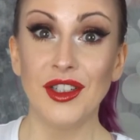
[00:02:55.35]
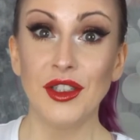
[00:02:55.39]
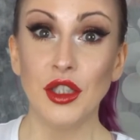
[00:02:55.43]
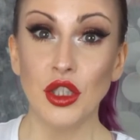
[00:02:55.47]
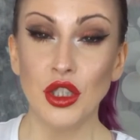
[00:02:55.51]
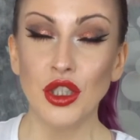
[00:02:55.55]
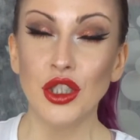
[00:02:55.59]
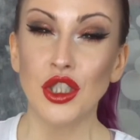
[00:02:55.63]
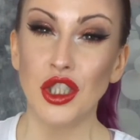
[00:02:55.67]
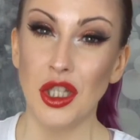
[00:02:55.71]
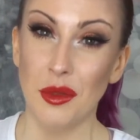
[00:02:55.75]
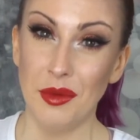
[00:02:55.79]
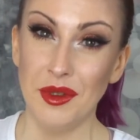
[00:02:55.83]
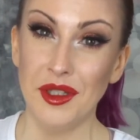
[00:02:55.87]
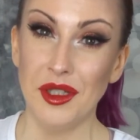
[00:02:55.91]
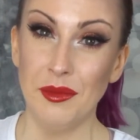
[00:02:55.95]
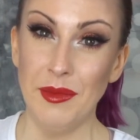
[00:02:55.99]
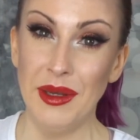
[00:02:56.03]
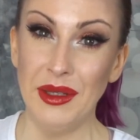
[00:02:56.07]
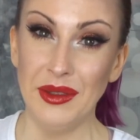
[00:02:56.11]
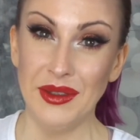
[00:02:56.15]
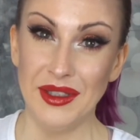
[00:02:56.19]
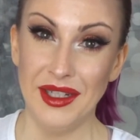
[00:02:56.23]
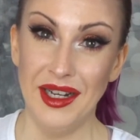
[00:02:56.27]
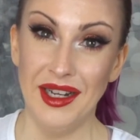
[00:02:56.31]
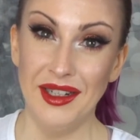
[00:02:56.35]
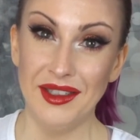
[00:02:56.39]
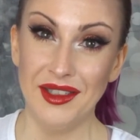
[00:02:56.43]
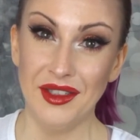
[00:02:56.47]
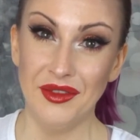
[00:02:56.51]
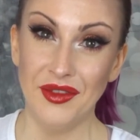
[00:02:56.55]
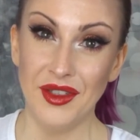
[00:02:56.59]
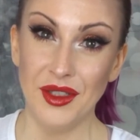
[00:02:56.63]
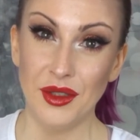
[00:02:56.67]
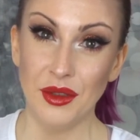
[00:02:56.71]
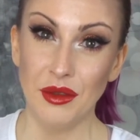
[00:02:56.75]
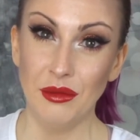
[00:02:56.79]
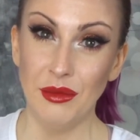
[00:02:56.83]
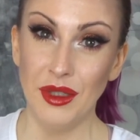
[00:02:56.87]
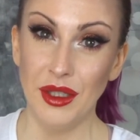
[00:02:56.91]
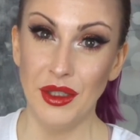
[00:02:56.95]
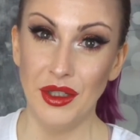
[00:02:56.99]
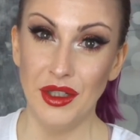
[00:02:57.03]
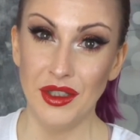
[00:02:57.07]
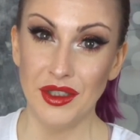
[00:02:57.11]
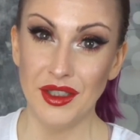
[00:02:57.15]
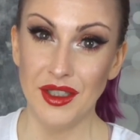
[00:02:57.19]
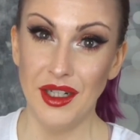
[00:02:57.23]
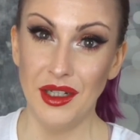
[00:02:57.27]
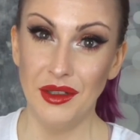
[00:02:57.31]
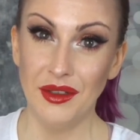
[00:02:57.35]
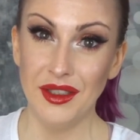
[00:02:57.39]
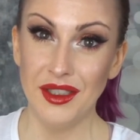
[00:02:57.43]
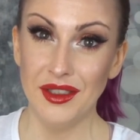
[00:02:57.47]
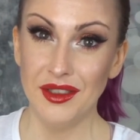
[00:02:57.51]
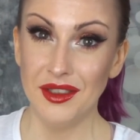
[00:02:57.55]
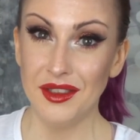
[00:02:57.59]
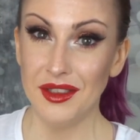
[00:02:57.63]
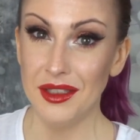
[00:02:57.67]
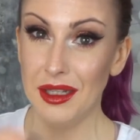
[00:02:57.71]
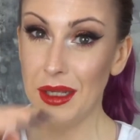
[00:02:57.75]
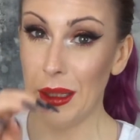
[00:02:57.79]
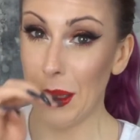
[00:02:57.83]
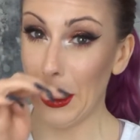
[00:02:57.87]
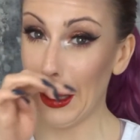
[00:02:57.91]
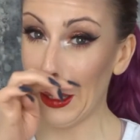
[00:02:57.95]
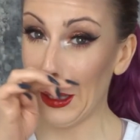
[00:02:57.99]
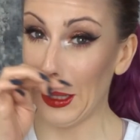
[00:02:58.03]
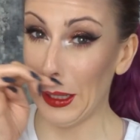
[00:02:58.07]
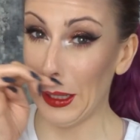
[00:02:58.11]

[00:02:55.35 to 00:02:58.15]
It's a good job it smells nice if it's up my nose now, doesn't it?